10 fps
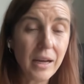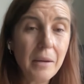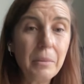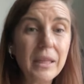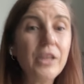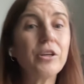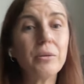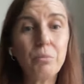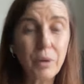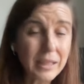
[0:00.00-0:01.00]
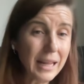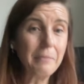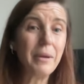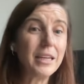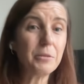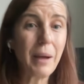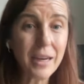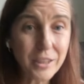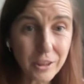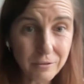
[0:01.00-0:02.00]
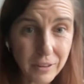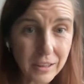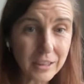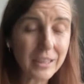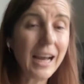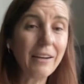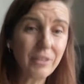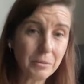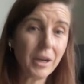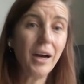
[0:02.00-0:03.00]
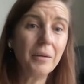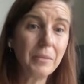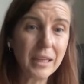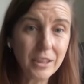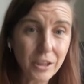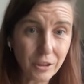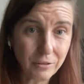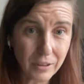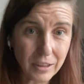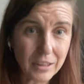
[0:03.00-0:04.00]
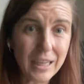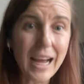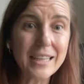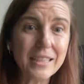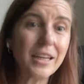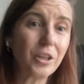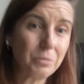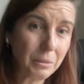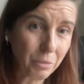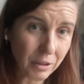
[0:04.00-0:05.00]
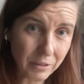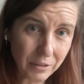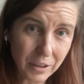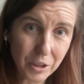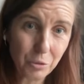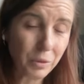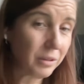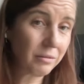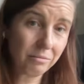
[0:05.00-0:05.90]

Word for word: But then you can bring that mage back to your village and have them come into your village as another member of the village with